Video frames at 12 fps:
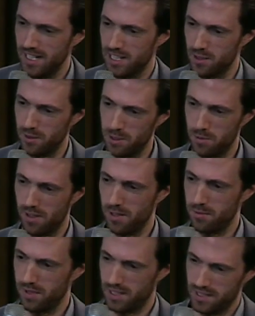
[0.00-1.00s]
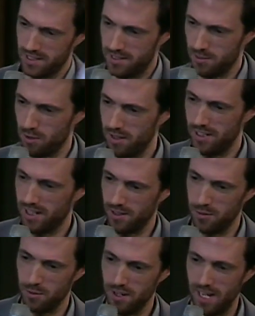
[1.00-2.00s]
So I was brought up with this
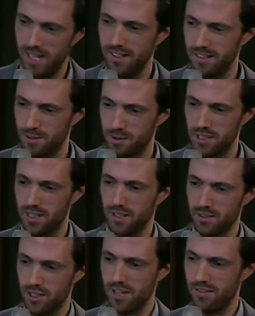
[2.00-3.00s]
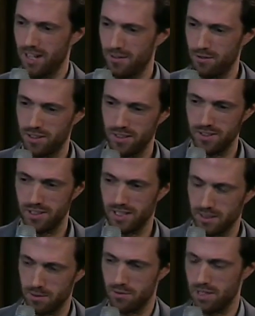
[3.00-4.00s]
on the one hand, there was kind of starving Africans, and
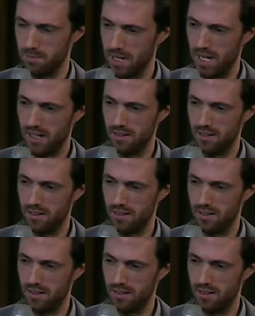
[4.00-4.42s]
that was really bad.